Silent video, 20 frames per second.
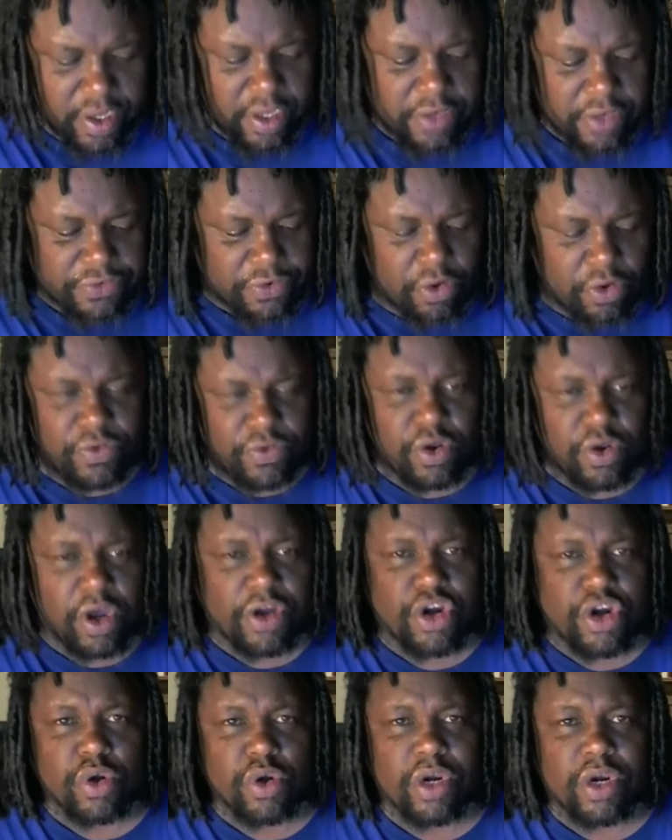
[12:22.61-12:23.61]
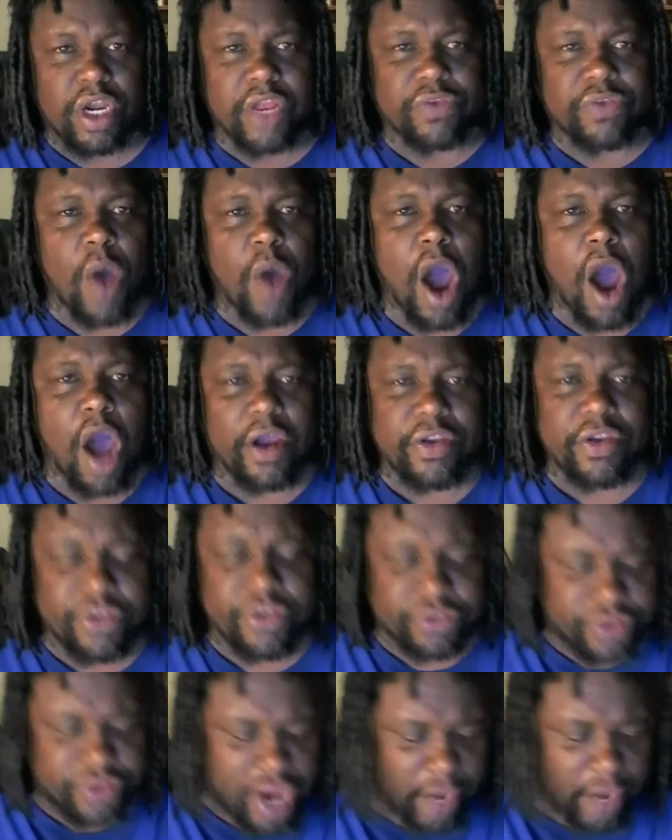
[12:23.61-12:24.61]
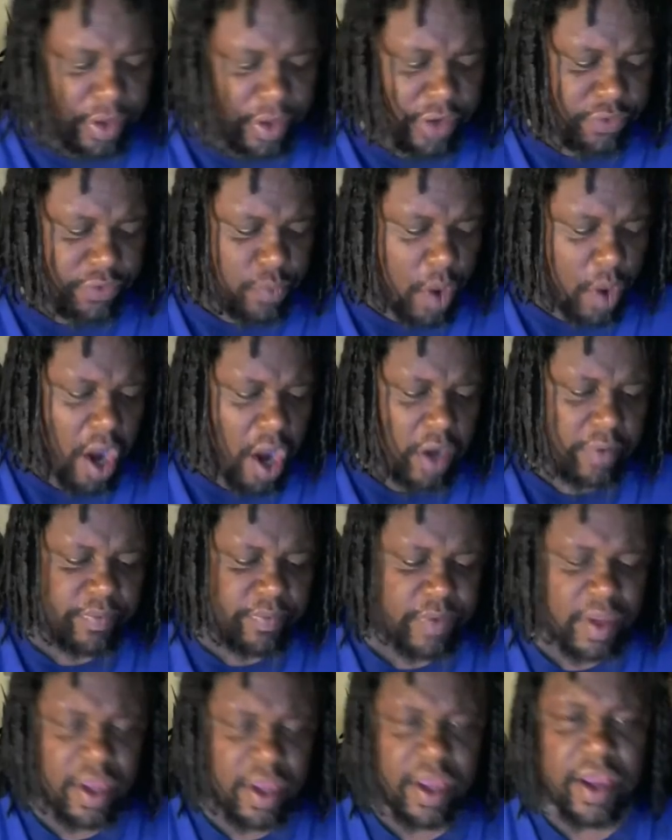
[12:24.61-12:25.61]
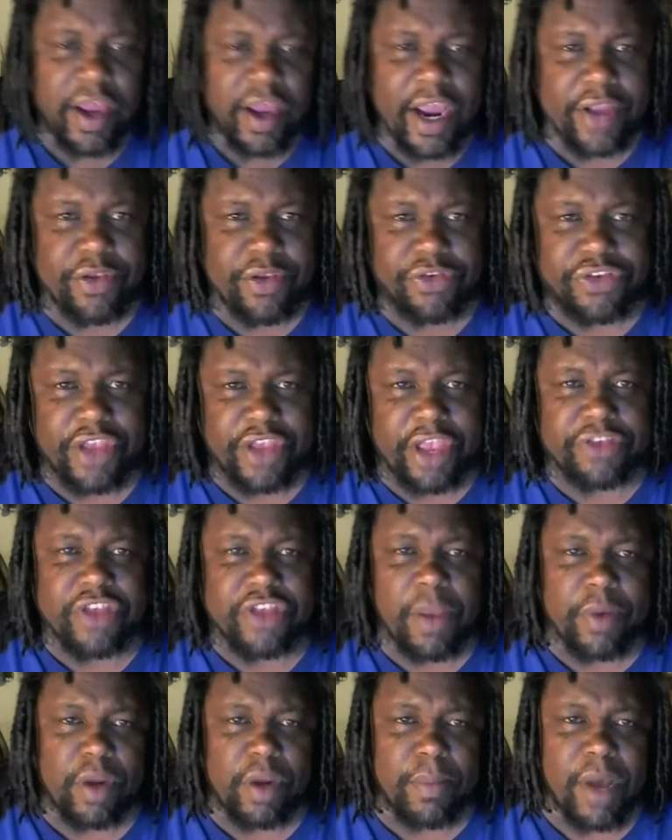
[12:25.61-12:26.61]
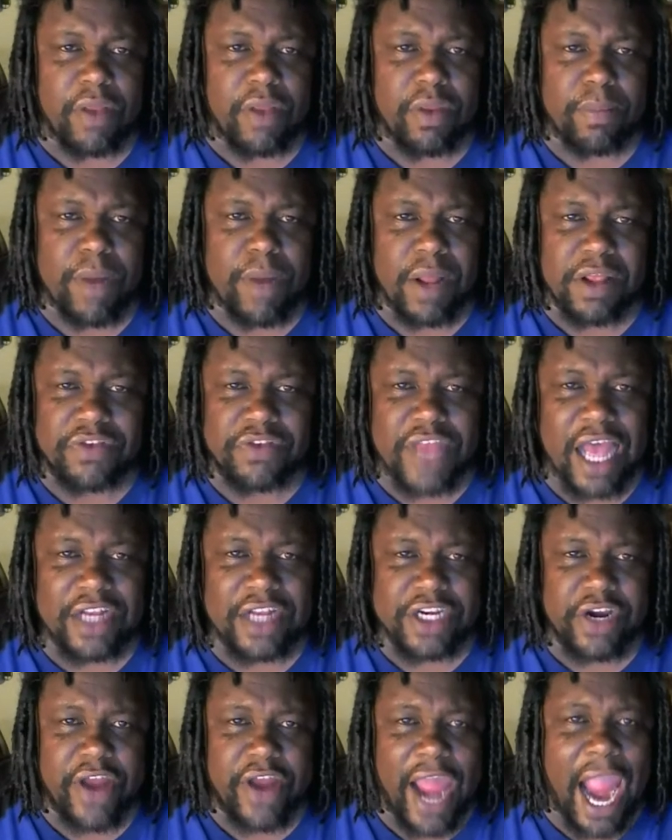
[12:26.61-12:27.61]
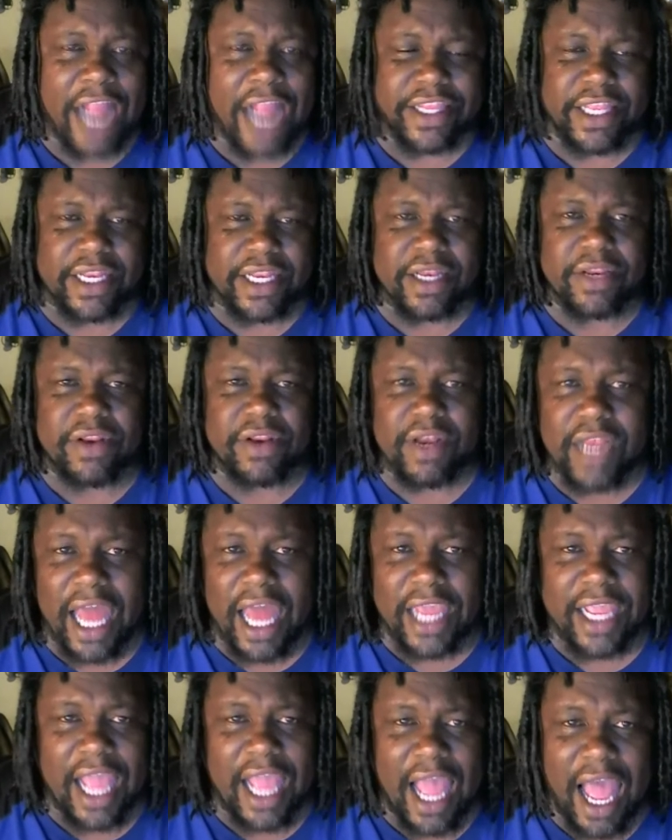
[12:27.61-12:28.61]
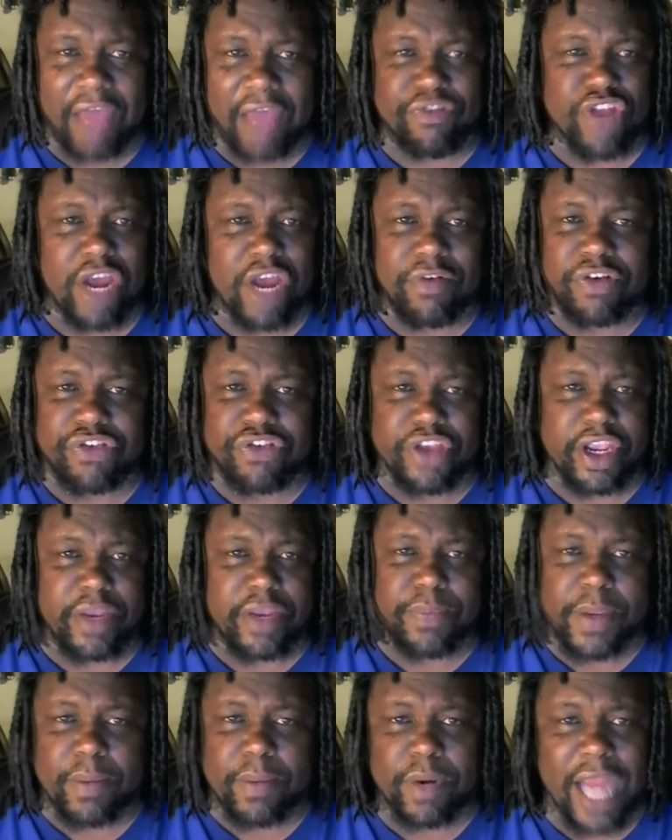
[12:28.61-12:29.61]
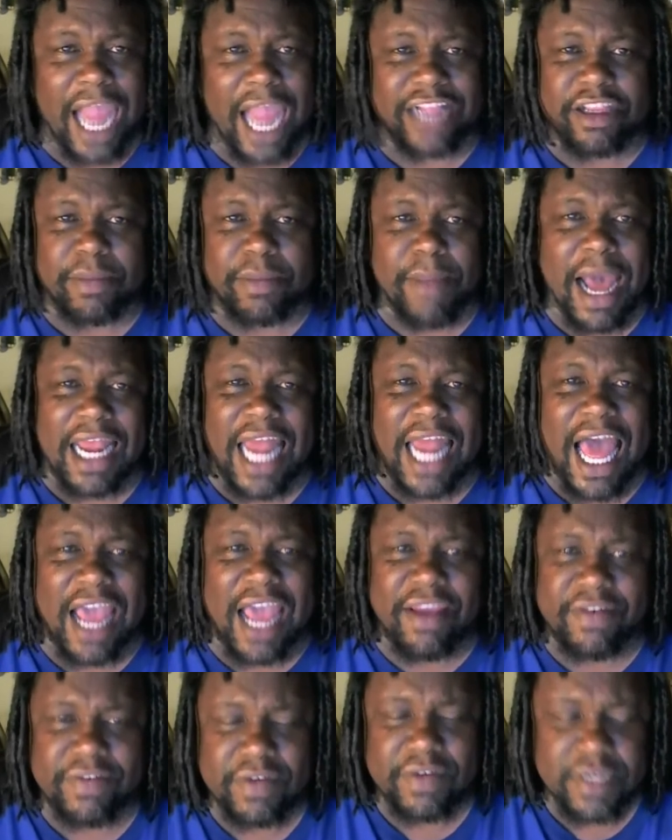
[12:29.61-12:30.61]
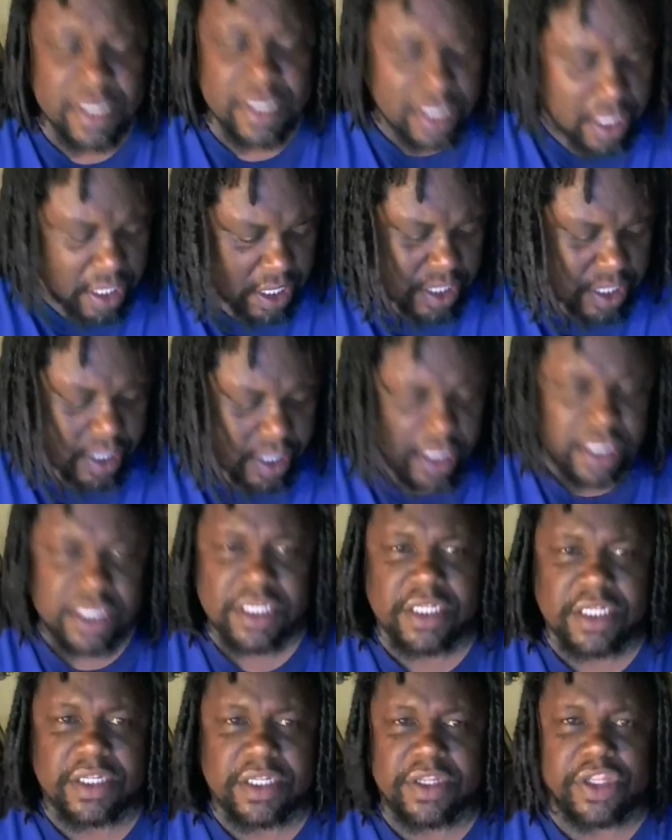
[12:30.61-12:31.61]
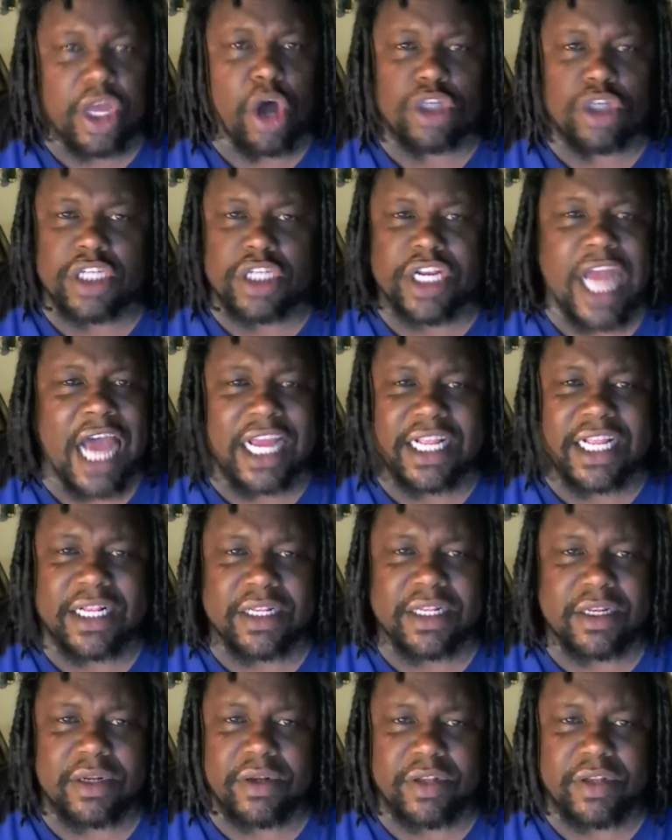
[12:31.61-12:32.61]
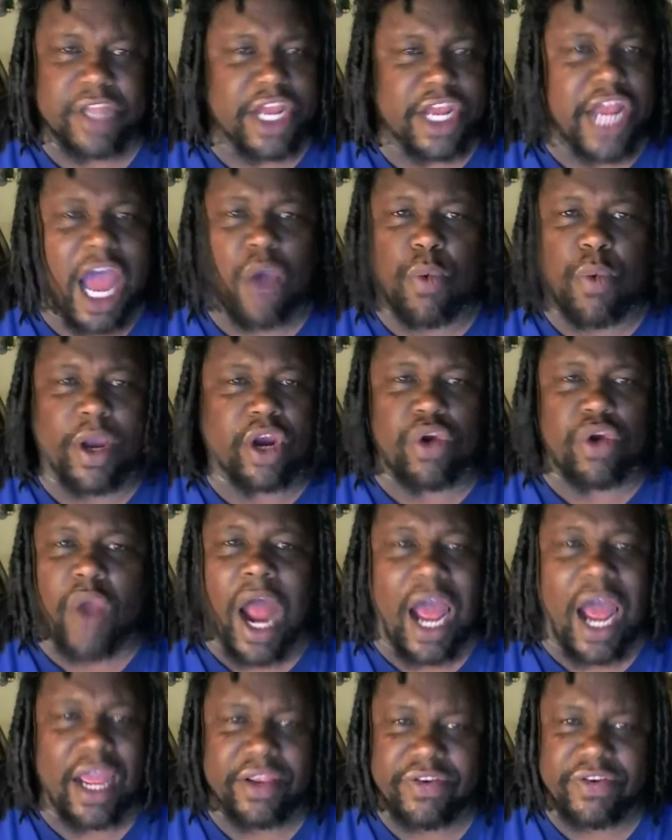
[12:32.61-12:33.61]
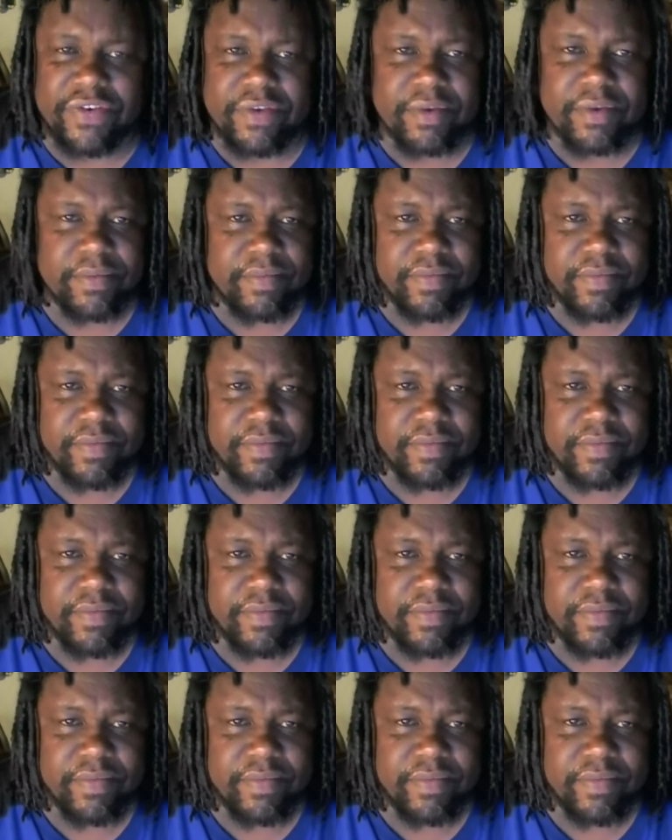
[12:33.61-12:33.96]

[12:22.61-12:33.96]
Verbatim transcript: So if you are new to this walk, you just come to this walk, and you're seeing some of the mother brothers out there acting like I've never seen people act in my life, those are not, they're not with Christ.